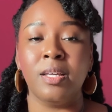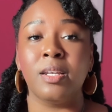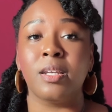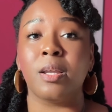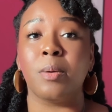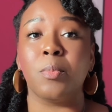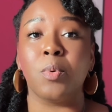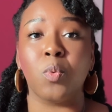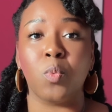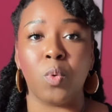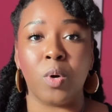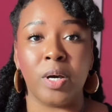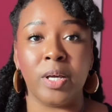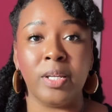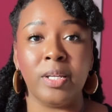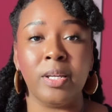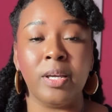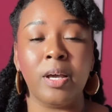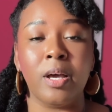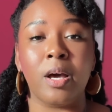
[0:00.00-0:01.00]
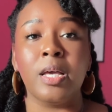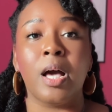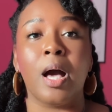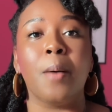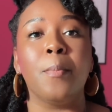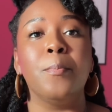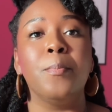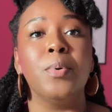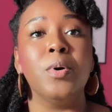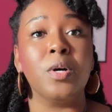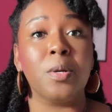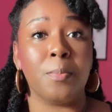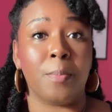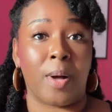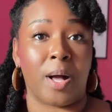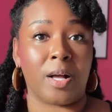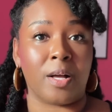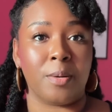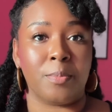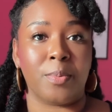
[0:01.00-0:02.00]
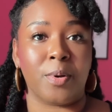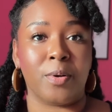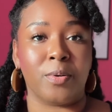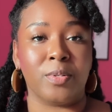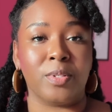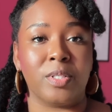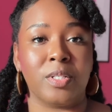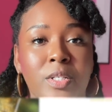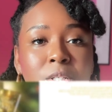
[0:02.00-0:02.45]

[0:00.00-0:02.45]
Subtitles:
Number 1, a book mockup post.